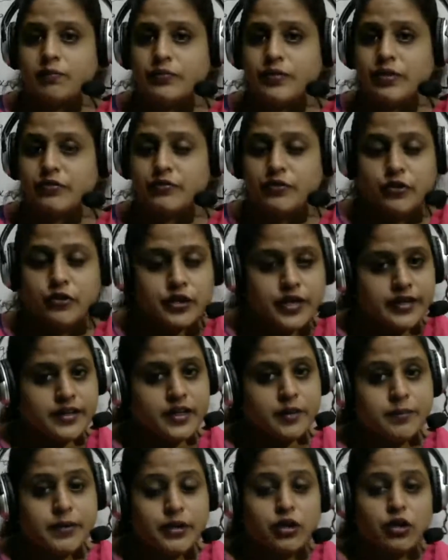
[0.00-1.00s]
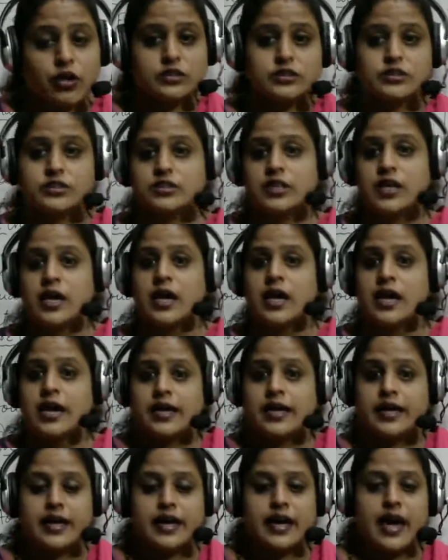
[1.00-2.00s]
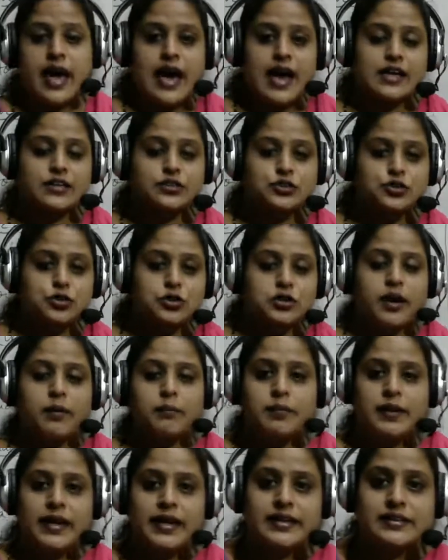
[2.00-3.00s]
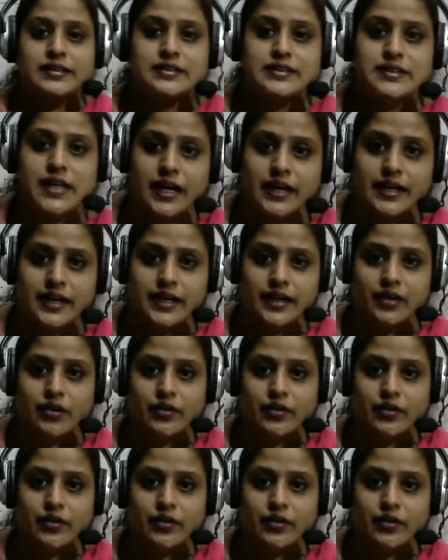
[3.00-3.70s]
furiated? Because he has to complete his journey.